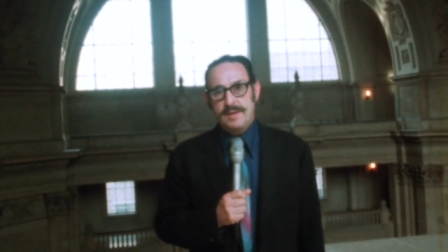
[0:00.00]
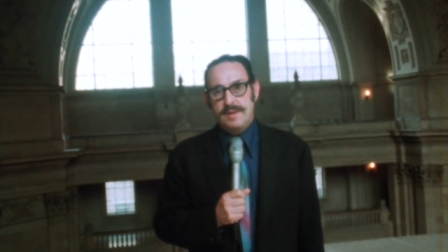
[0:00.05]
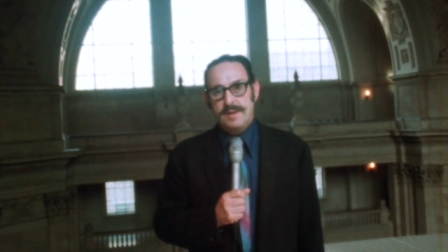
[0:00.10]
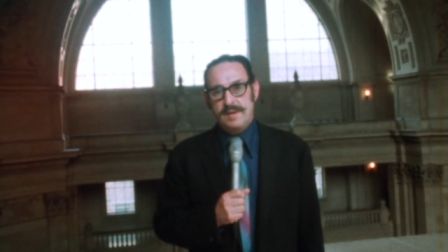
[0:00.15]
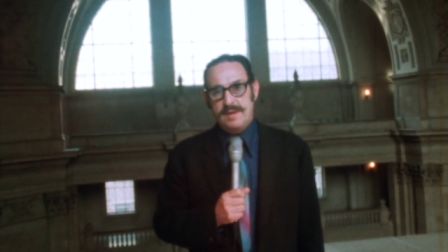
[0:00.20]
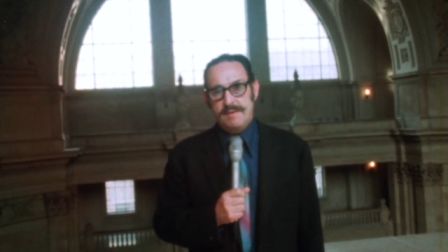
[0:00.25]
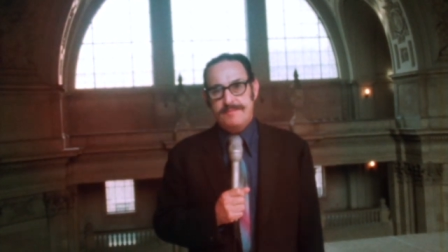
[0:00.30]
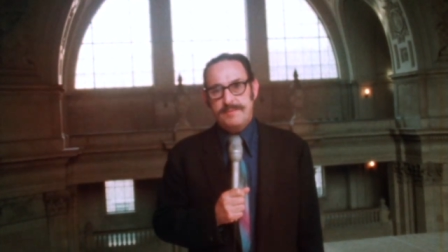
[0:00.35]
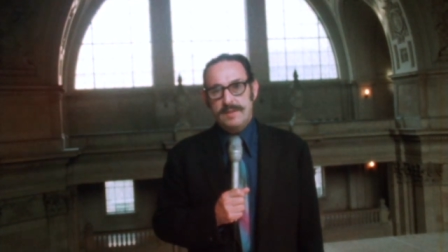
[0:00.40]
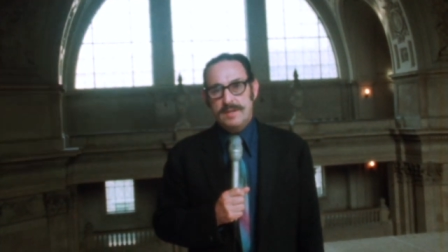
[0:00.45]

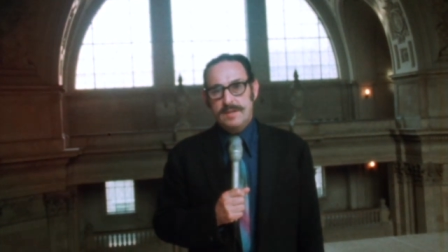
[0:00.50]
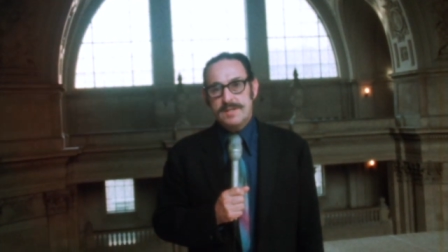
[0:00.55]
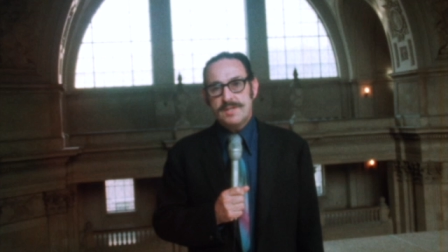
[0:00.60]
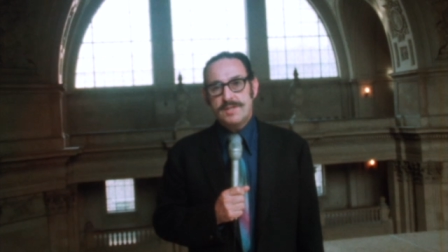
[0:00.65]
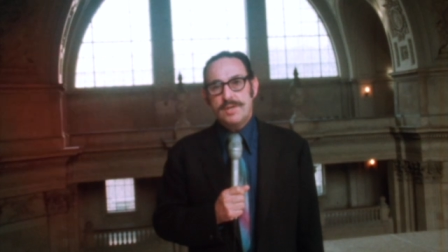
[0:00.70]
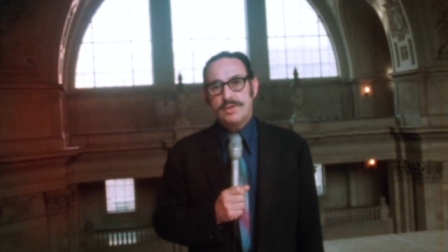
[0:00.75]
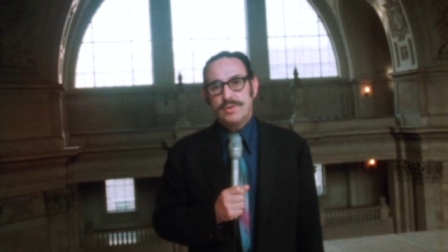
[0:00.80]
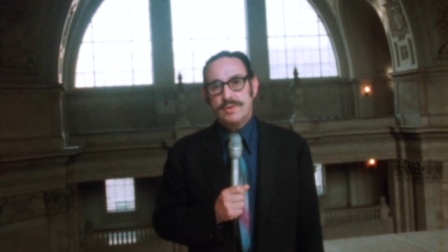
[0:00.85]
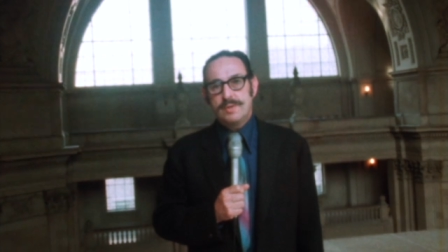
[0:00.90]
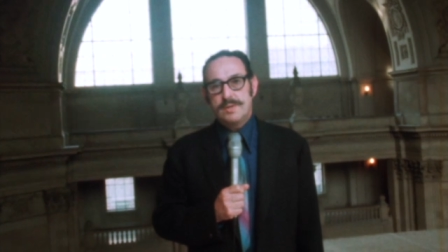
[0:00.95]
If the
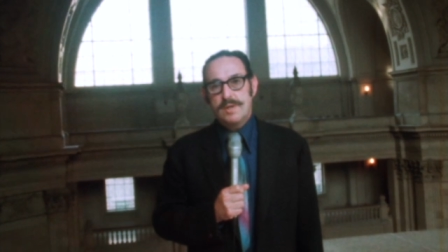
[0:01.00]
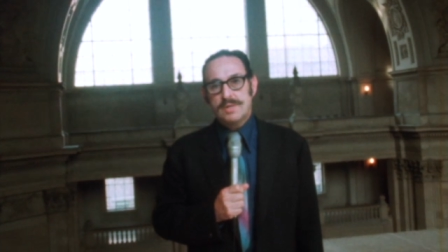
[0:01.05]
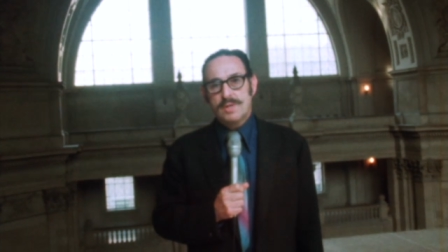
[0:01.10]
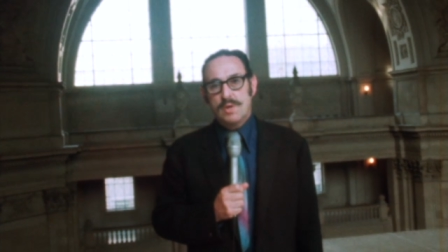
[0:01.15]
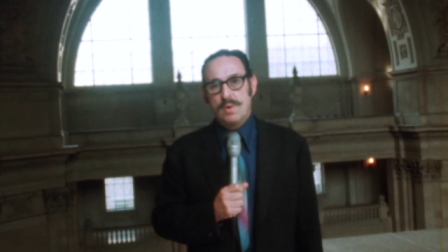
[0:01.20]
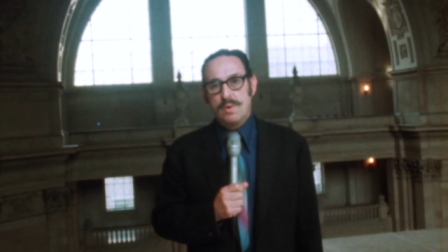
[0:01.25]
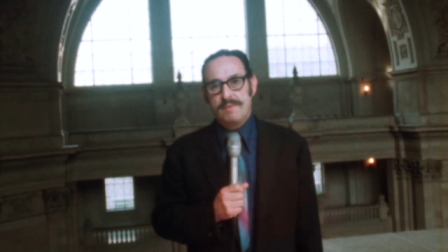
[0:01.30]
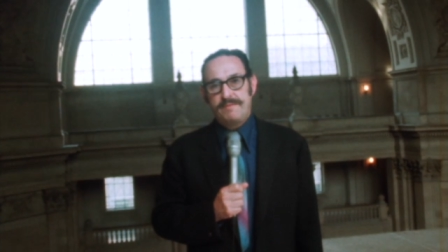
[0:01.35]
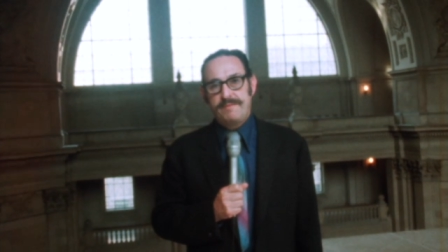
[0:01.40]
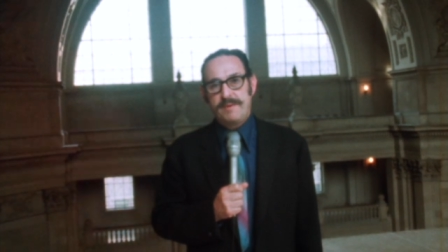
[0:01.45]
decision does
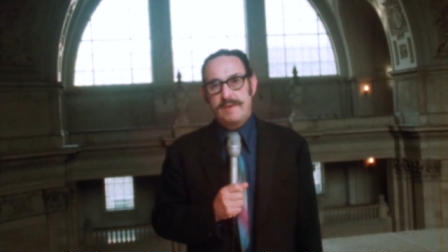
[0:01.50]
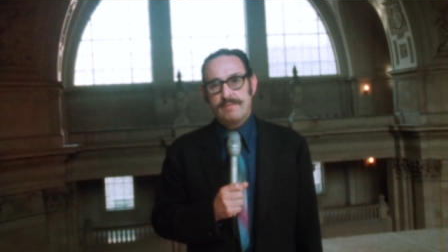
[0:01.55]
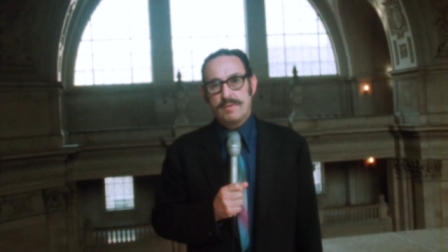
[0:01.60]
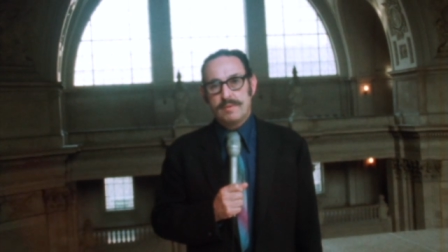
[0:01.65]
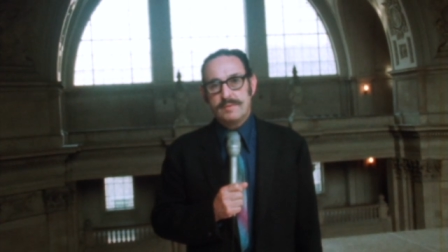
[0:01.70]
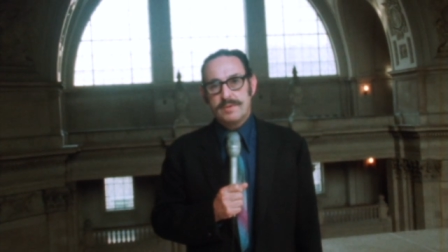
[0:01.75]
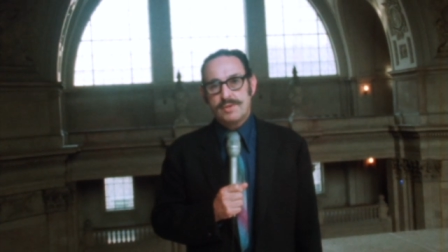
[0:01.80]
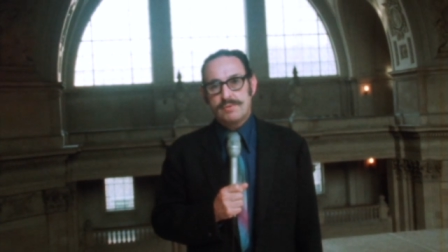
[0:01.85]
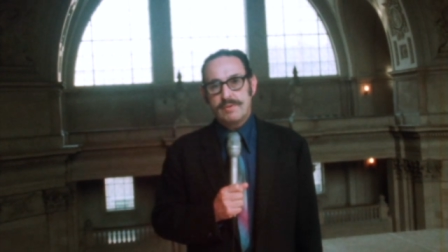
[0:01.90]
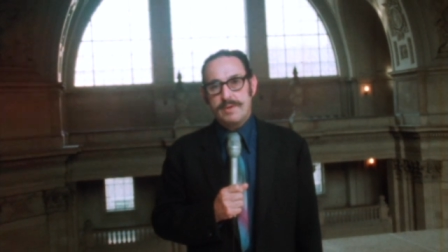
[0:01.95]
go in favor
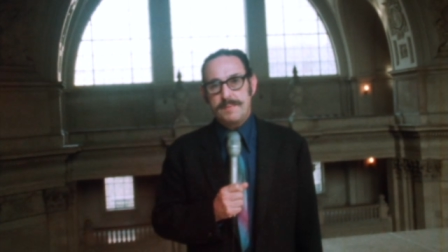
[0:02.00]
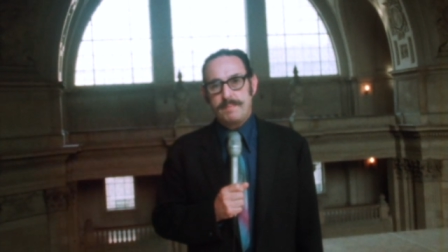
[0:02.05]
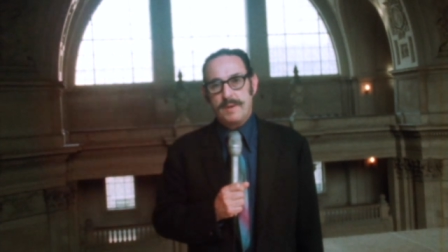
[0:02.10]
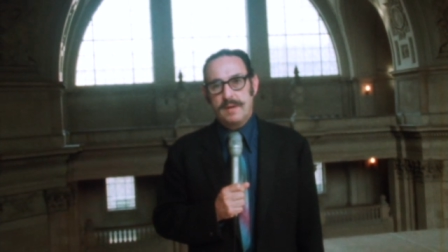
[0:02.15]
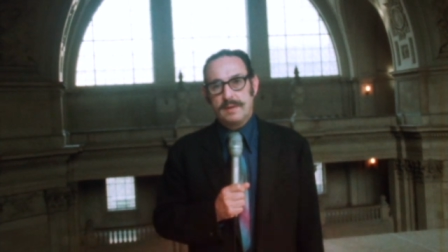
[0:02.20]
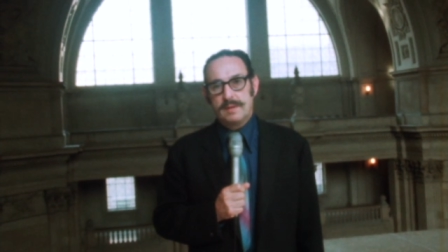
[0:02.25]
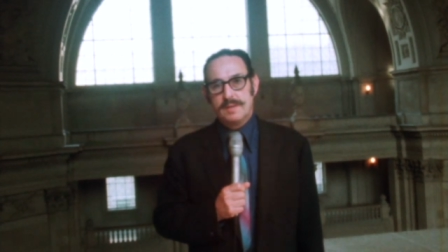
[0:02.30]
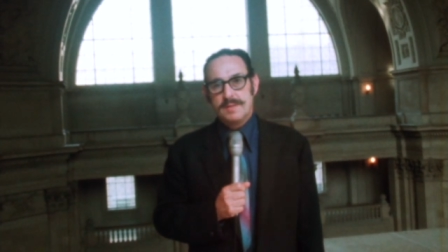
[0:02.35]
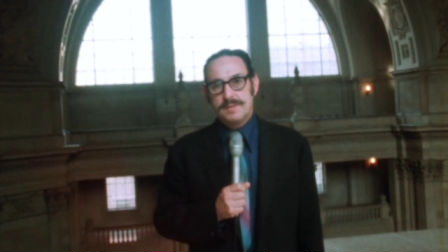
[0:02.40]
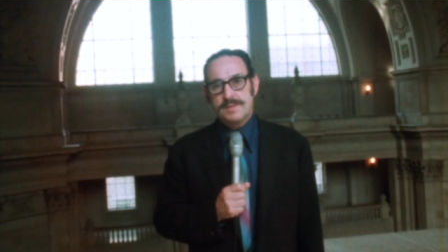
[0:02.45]
of the street
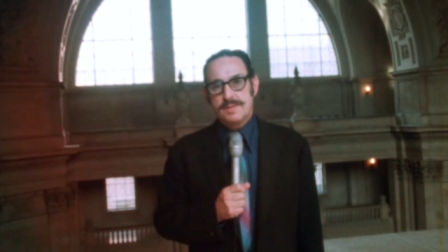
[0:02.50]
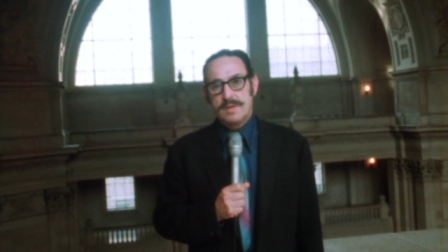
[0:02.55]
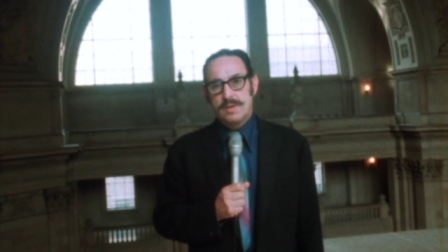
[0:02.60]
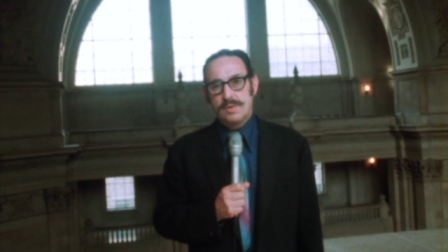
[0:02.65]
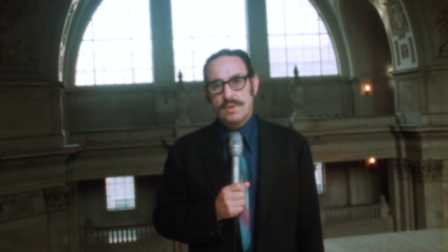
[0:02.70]
peddlers,